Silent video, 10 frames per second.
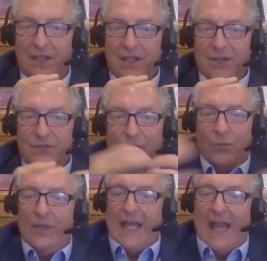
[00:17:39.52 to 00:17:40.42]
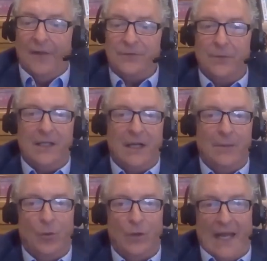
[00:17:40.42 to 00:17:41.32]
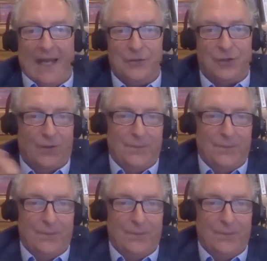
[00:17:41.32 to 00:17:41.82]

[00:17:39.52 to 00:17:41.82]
so that we have to become more agile.